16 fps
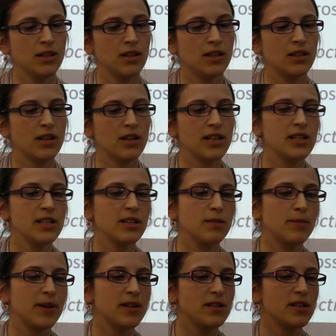And Isaac
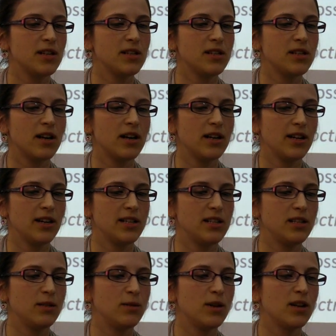Lubelsky has
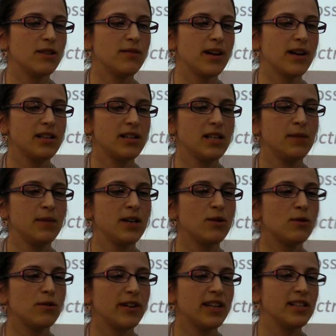highlighted the work of academic
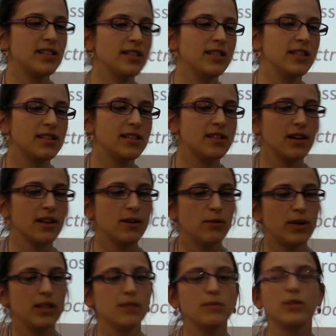Orientalists like
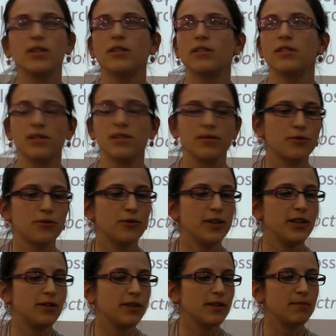William Jones and
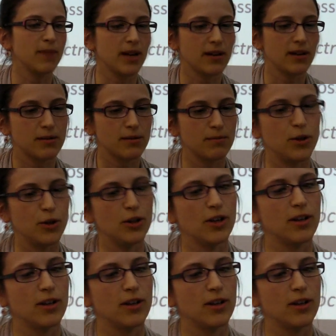Friedrich Max Müller